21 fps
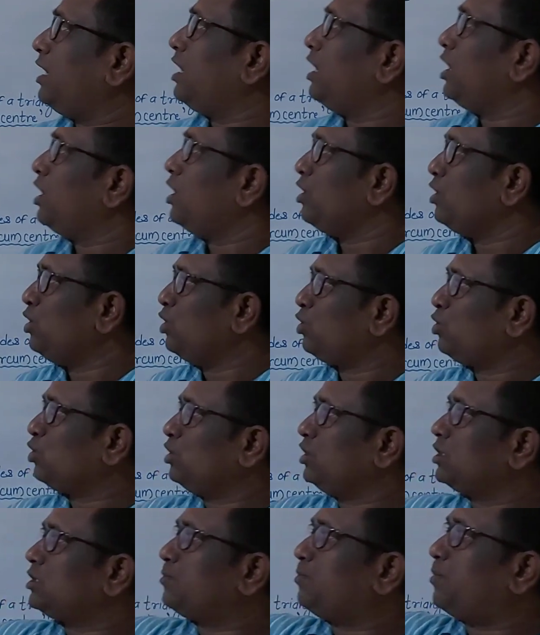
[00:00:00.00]
due to
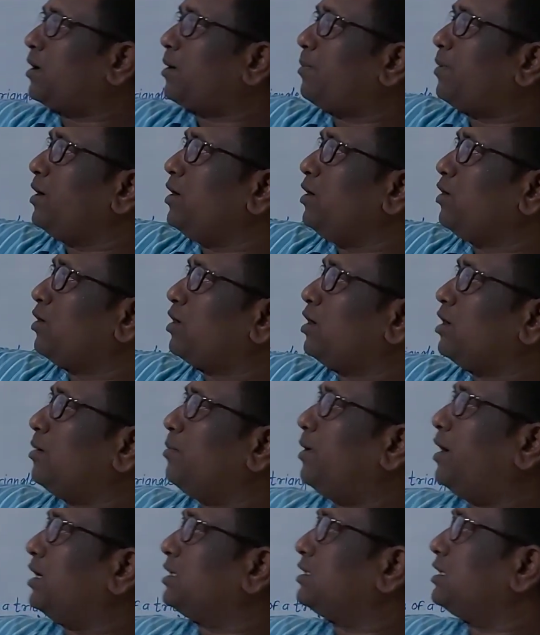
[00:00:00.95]
this perpendicular
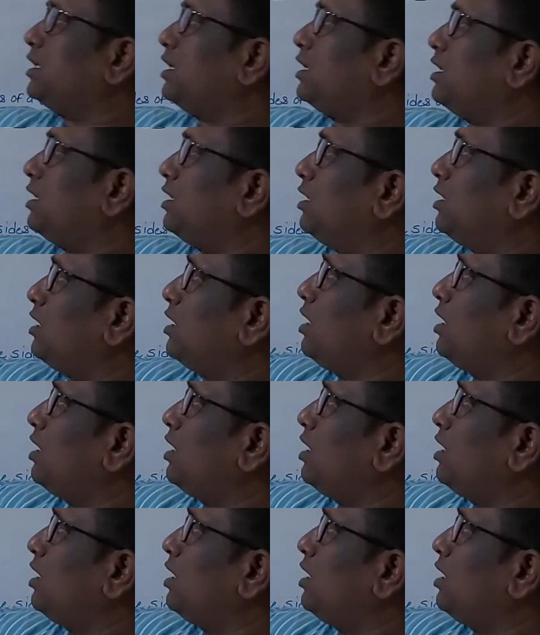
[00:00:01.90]
bisector,